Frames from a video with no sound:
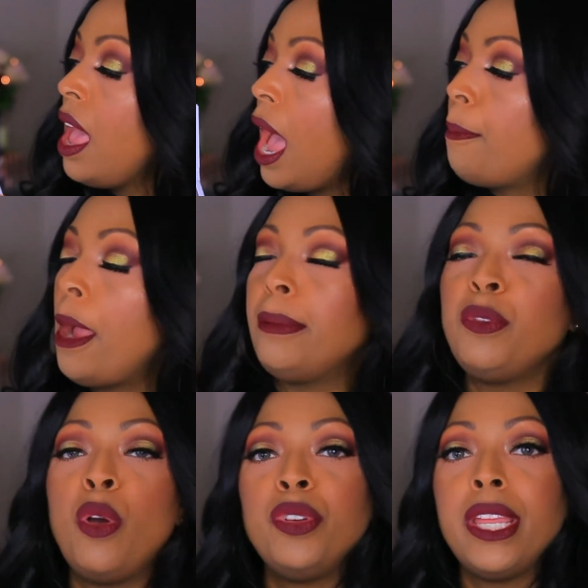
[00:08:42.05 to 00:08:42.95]
I probably
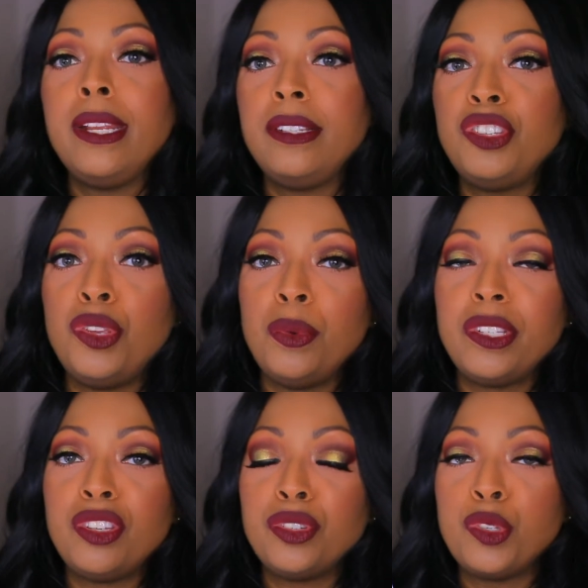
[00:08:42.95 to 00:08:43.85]
won't get into
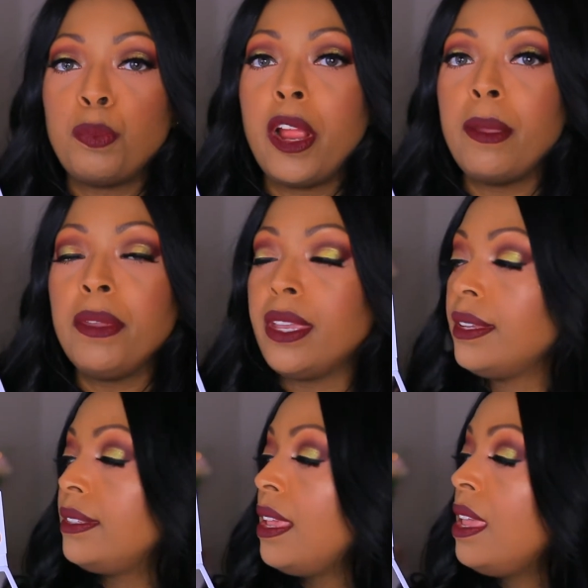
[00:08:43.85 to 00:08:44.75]
until spring
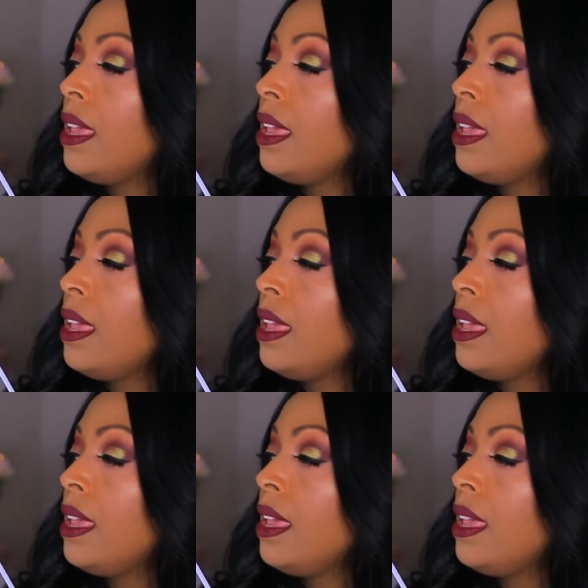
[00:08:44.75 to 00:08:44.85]
because